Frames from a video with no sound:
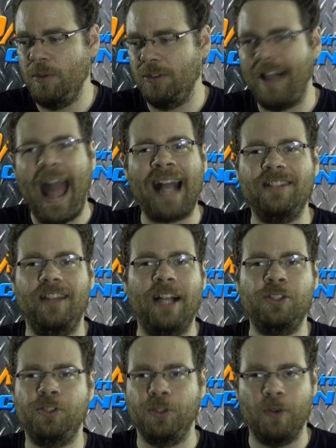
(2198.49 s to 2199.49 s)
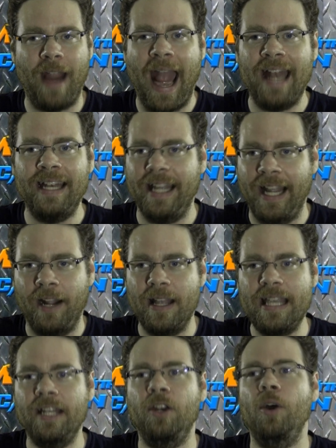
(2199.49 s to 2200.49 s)
lackluster ending
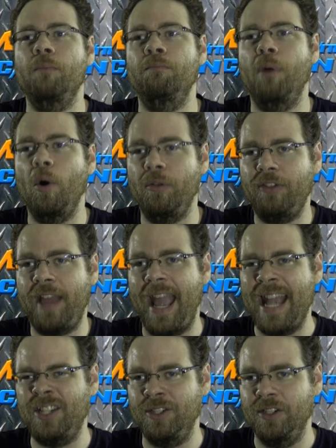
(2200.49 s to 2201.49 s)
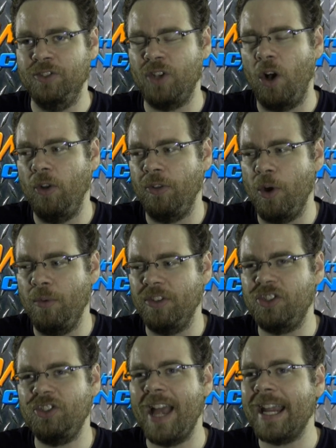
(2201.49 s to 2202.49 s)
in both cases, although
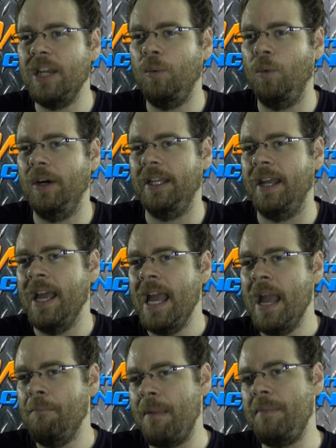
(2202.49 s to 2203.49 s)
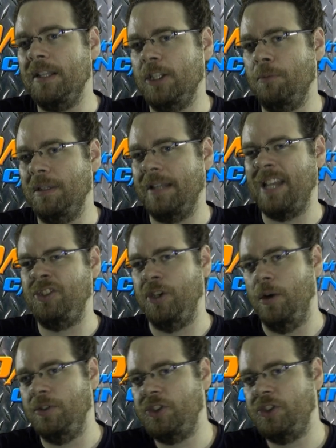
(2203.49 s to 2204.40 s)
the second one maybe a little bit less so.